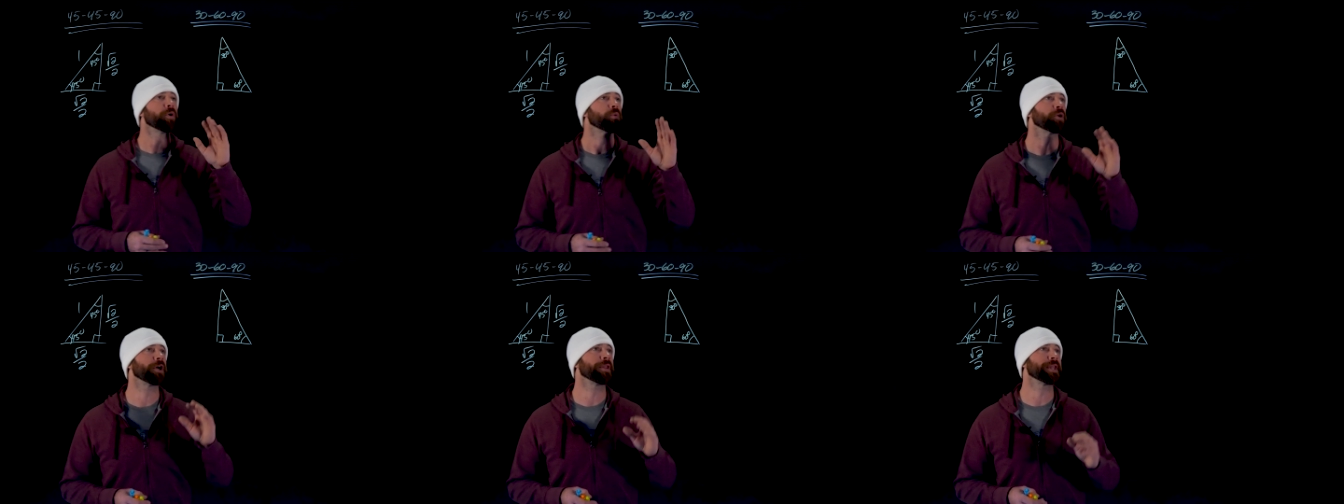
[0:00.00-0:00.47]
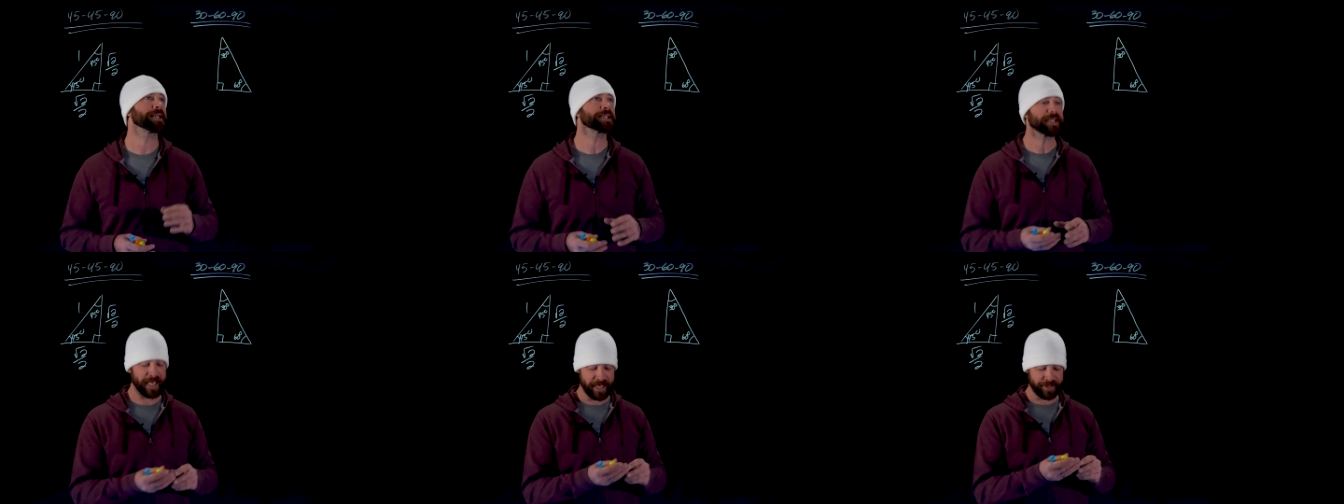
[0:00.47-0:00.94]
Well, in
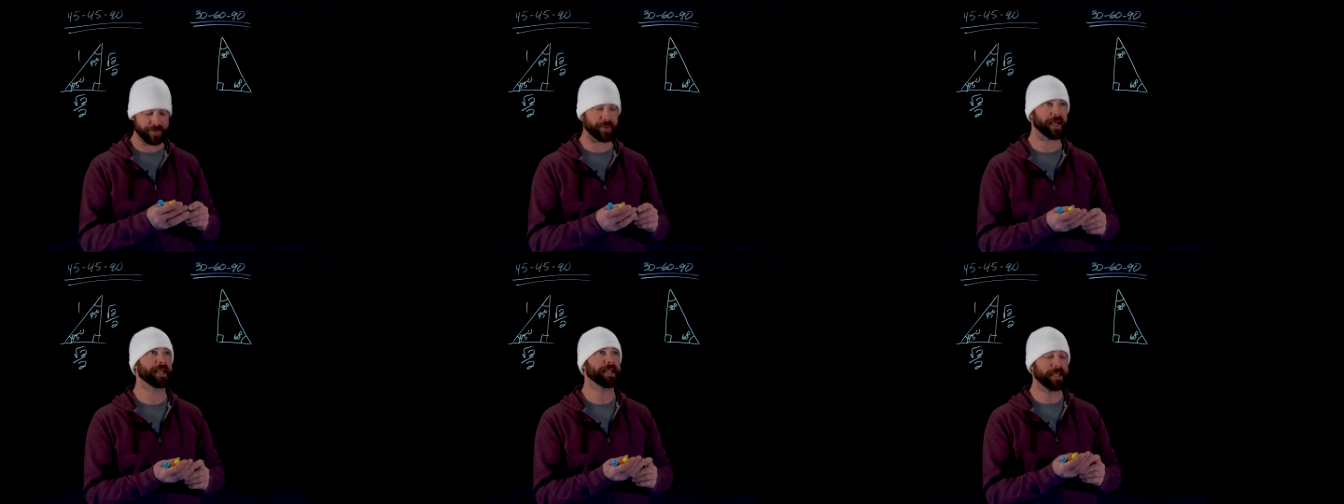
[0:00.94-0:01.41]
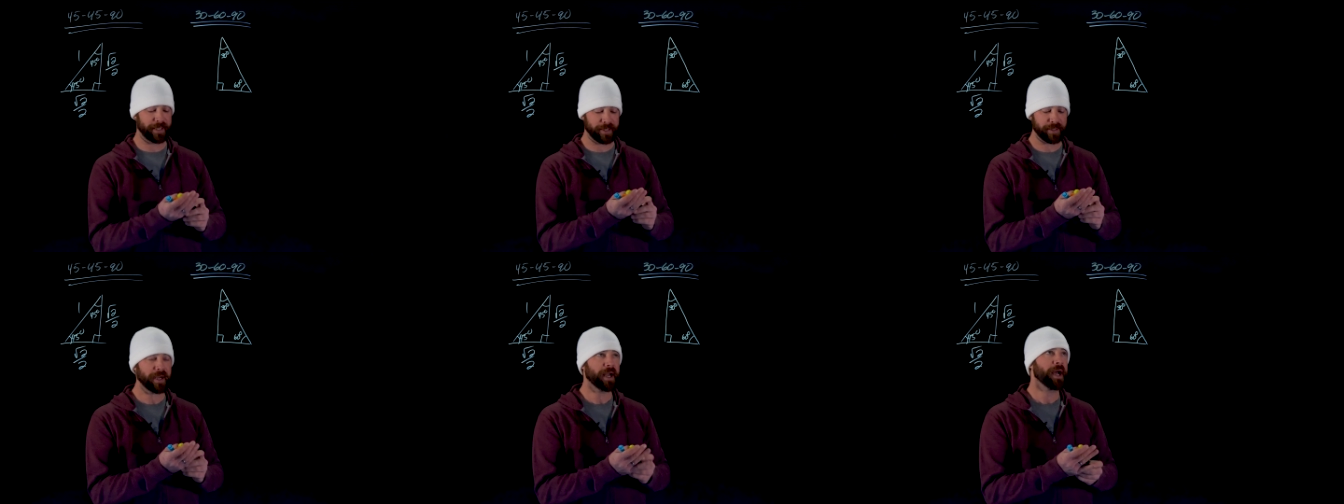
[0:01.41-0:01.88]
this case right
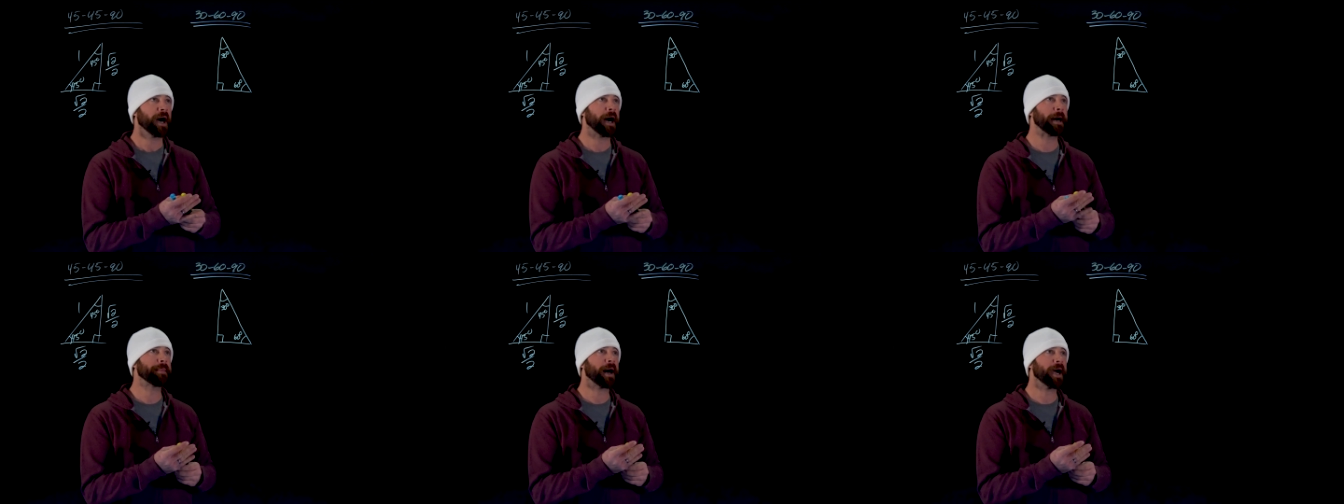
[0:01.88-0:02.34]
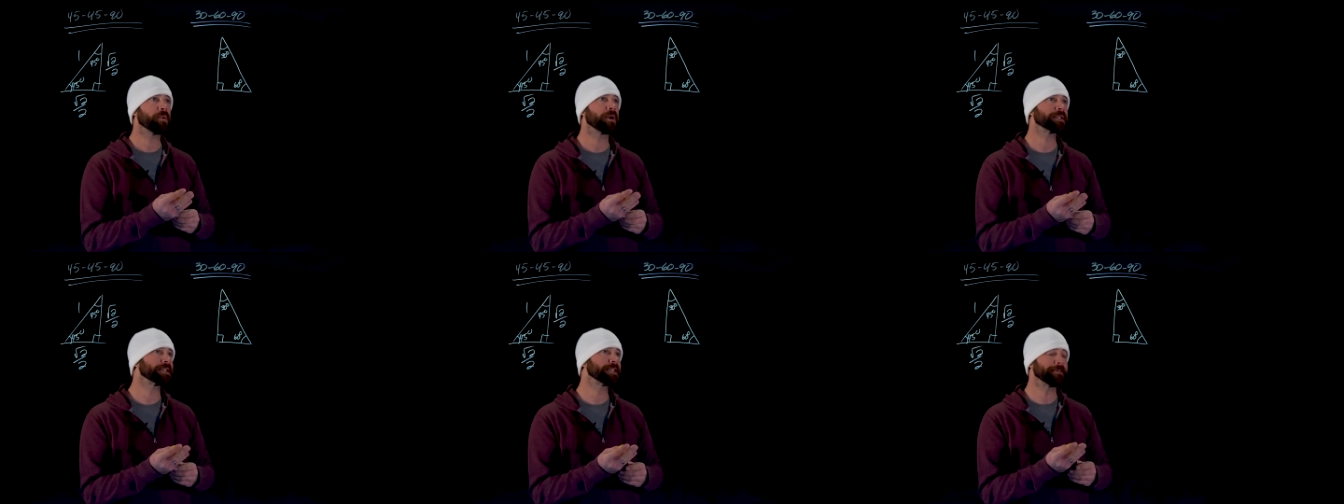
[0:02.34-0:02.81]
here, um, I
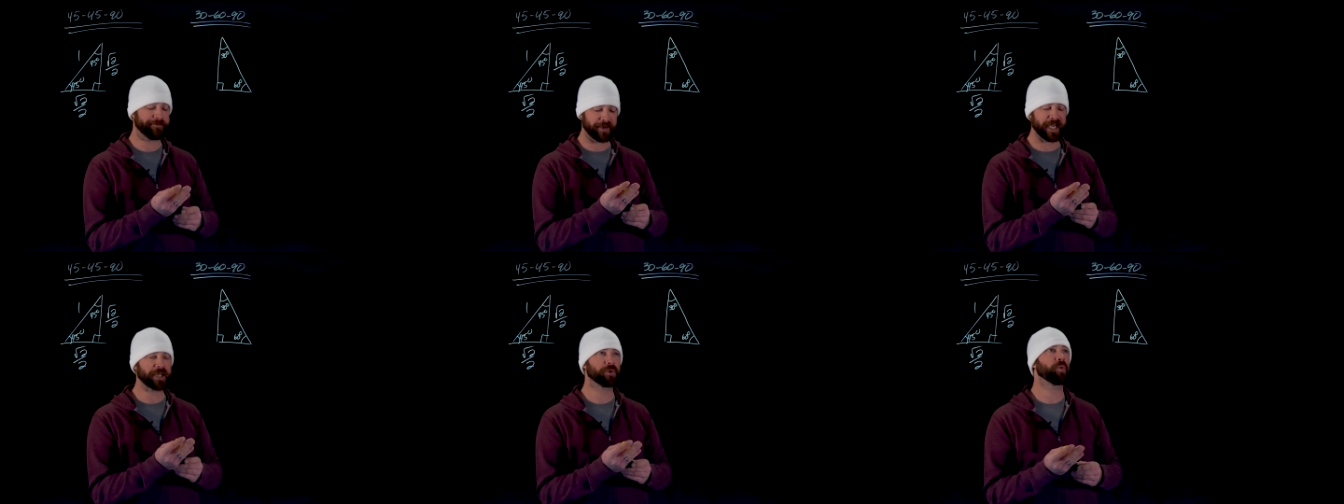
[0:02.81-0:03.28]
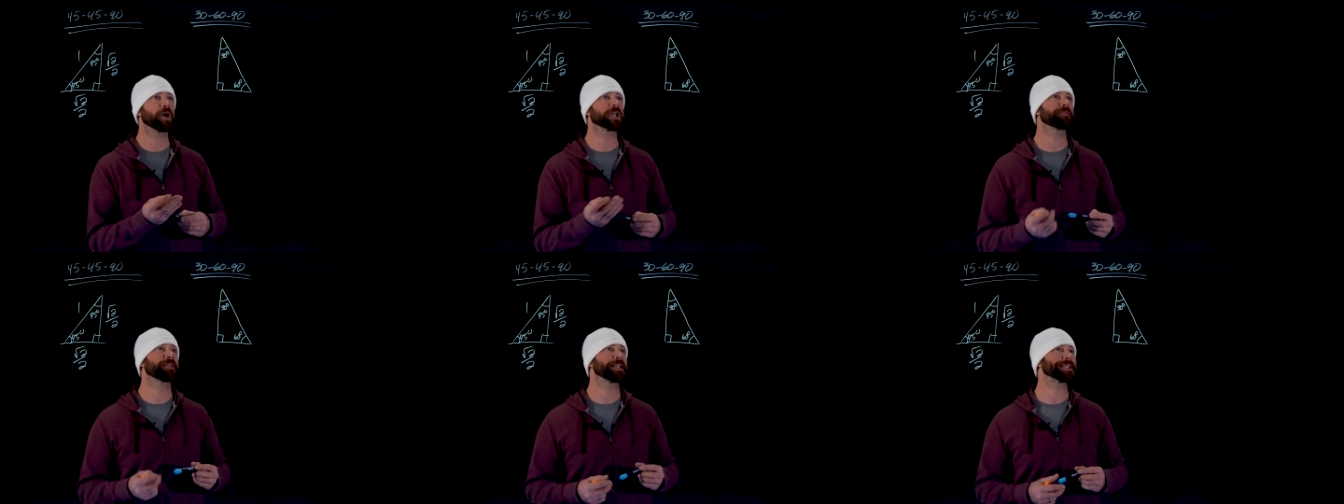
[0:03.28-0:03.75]
want to define one
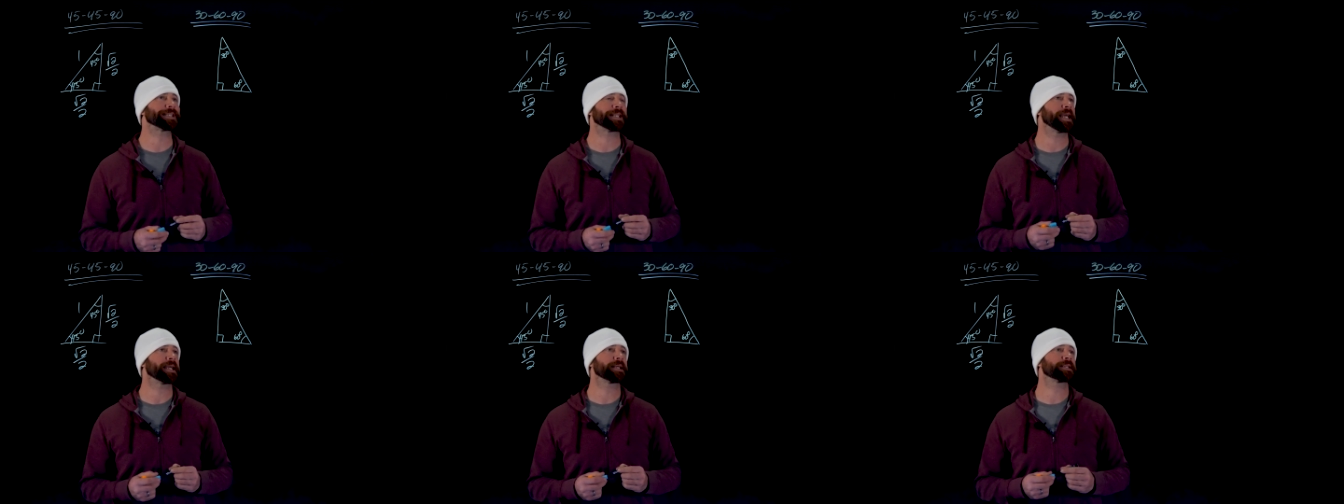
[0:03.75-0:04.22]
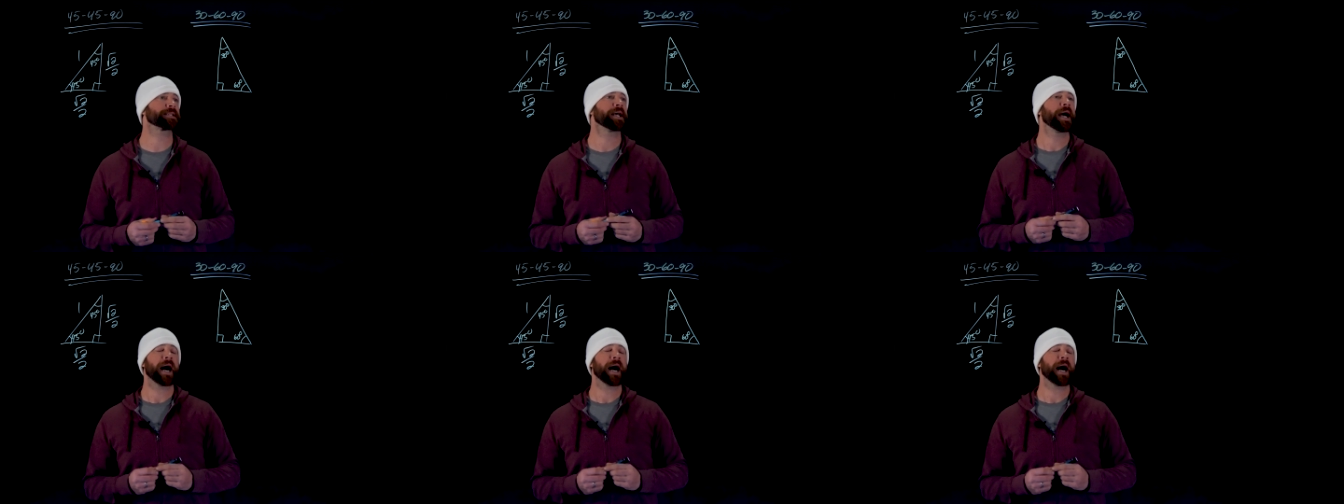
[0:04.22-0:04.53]
of these lengths.